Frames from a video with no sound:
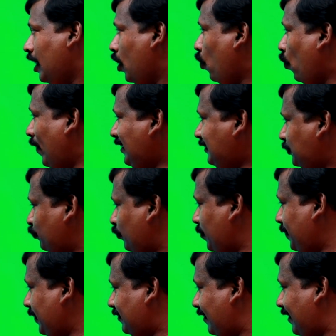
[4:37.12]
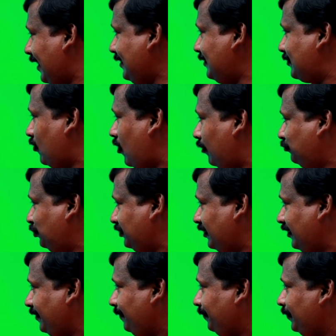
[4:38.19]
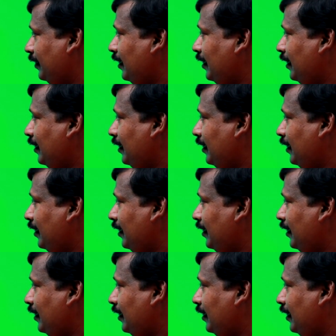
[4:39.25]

Which would be the right option?